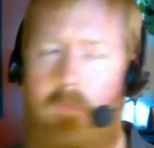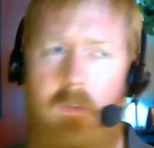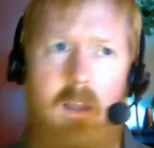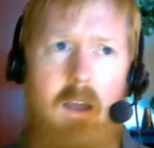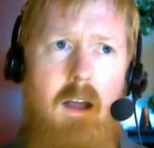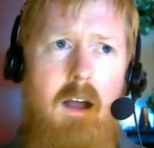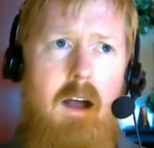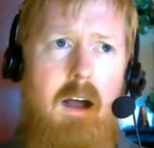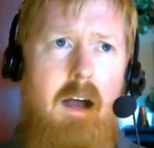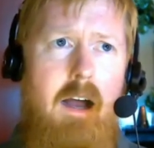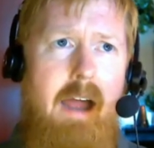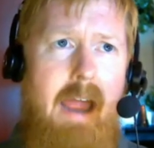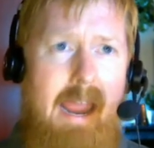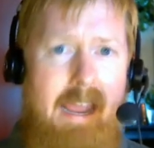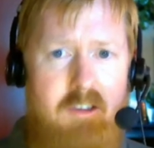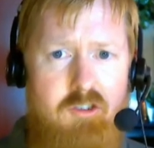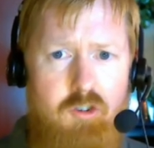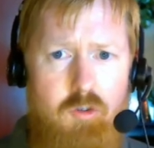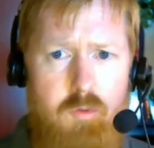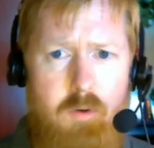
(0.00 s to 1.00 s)

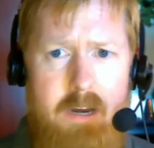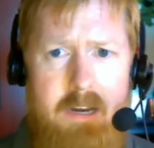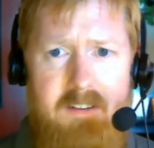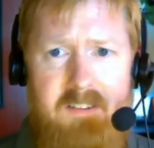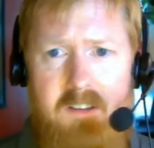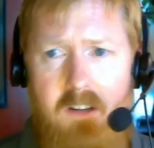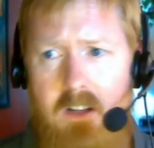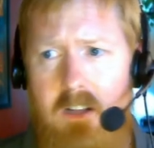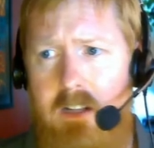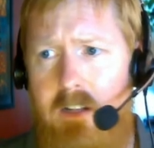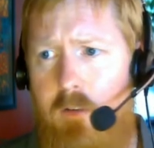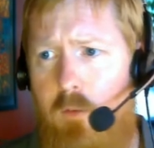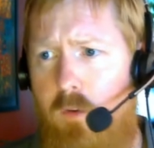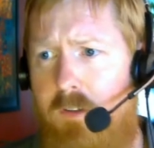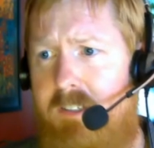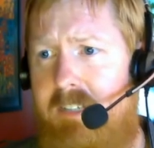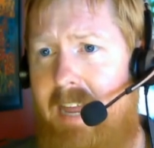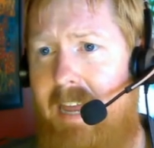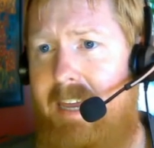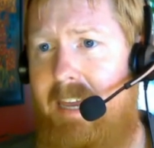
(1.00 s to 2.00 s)
Angel Reese was
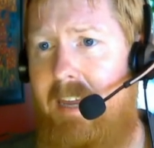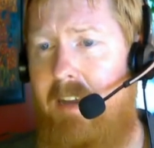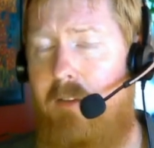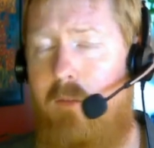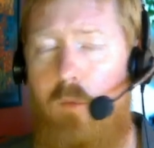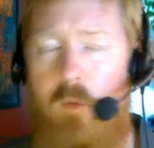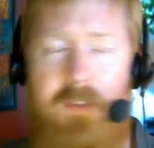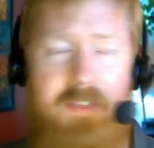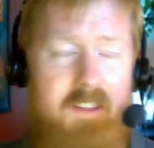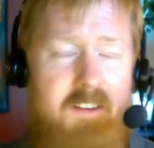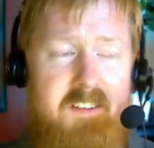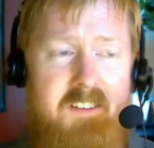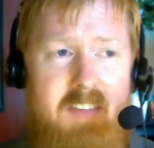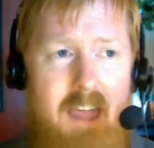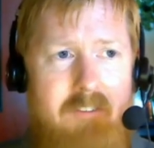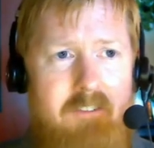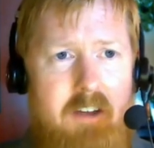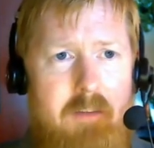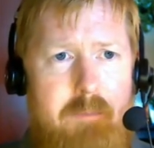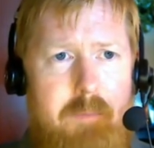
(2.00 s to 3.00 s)
taken with the
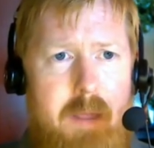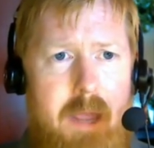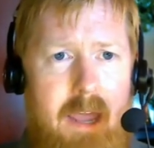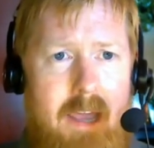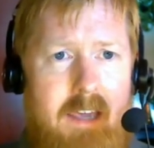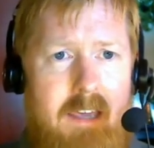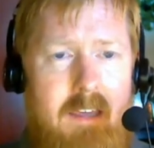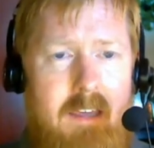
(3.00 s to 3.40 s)
7 pick.